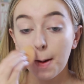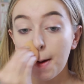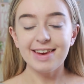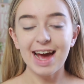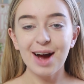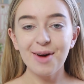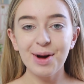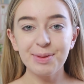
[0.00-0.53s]

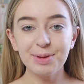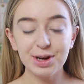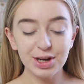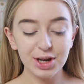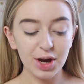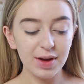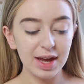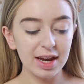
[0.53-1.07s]
Now I'm going to
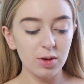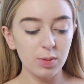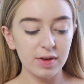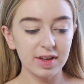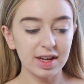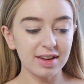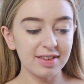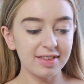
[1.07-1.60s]
go in
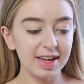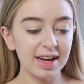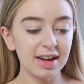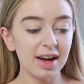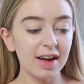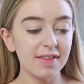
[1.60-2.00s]
with concealer,